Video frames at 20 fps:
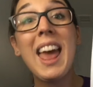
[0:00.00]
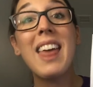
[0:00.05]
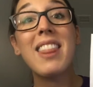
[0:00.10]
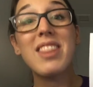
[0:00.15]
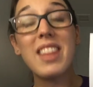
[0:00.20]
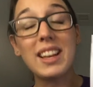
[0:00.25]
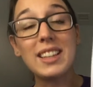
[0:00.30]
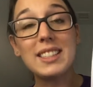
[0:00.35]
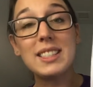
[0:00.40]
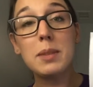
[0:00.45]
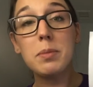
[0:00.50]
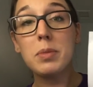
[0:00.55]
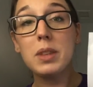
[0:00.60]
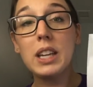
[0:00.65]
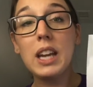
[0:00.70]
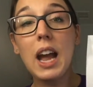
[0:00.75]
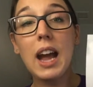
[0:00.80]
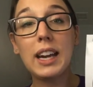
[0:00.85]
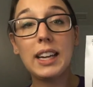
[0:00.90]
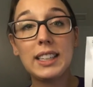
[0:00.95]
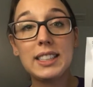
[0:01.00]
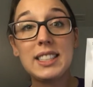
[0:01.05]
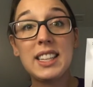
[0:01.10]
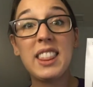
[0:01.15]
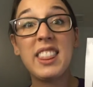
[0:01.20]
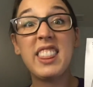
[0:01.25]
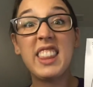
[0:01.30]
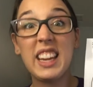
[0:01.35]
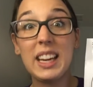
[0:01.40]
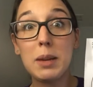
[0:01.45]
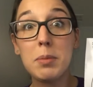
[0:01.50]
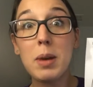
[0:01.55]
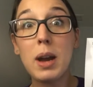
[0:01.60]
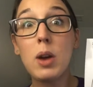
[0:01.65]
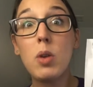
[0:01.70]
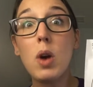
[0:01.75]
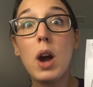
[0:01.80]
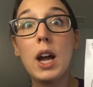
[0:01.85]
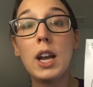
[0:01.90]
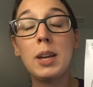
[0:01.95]
That's something I had to think
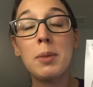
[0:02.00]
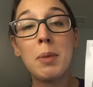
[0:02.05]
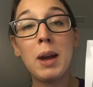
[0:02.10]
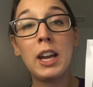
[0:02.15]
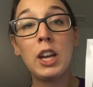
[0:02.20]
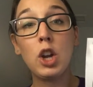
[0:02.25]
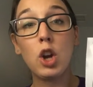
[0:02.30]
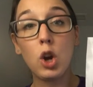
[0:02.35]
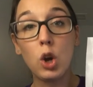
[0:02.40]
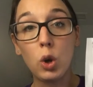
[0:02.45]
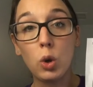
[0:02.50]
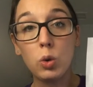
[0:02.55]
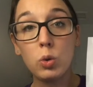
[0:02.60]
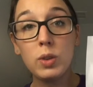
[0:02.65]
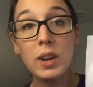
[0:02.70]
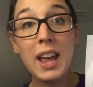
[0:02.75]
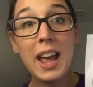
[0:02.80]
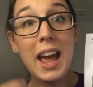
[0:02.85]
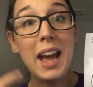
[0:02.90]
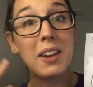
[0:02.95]
about on my own